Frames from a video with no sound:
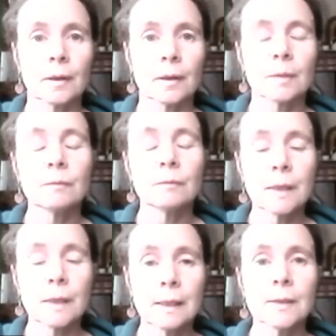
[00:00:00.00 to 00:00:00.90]
can be
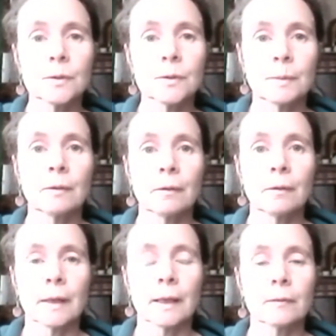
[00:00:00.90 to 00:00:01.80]
really good
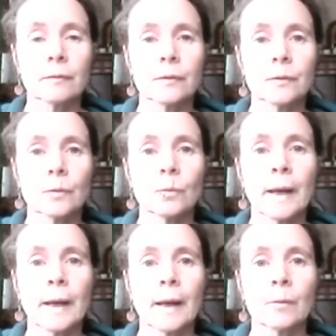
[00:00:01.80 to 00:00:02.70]
mirroring for
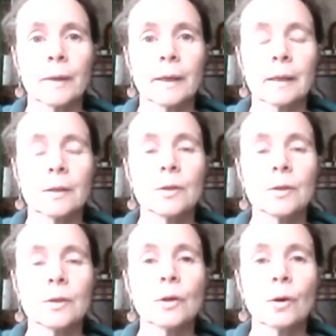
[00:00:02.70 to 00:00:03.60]
where we're
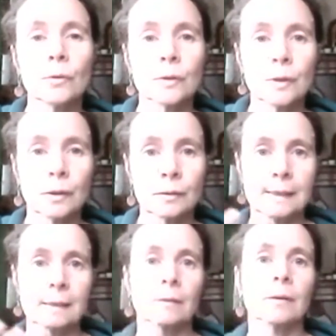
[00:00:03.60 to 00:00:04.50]
not
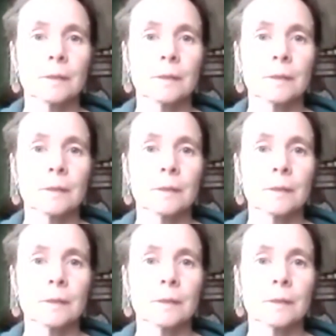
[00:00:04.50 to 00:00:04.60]
noticing